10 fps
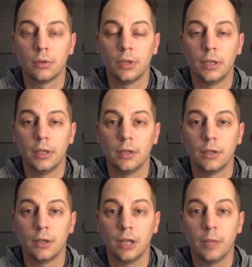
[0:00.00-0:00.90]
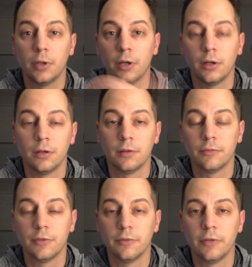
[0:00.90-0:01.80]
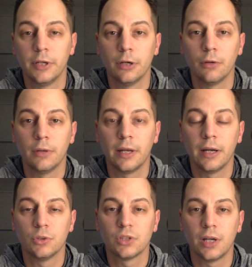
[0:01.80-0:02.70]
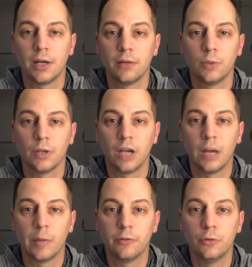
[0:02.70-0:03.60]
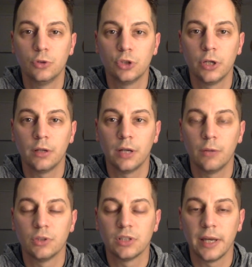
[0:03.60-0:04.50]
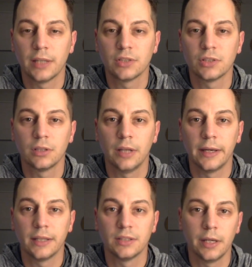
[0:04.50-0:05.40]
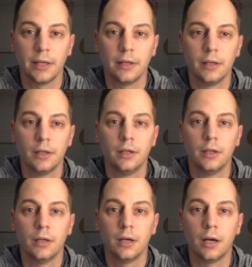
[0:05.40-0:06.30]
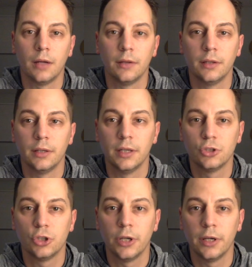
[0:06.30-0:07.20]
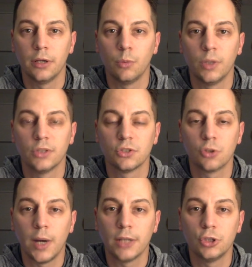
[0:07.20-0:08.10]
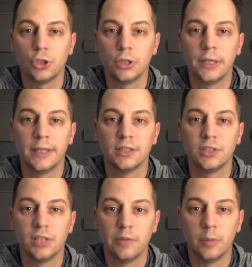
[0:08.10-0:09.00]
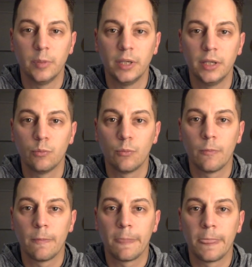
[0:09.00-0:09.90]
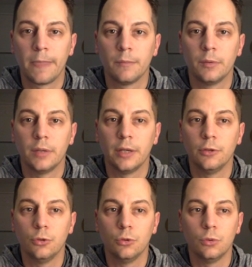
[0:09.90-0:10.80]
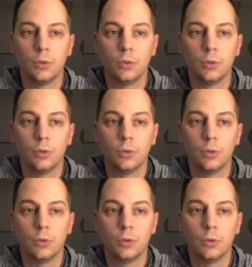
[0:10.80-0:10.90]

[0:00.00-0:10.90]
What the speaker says: the clip of the video that I was on with Comic Foo'S channel. I was a guest, like I said, on his channel with Squatchy and Stevie B. They do,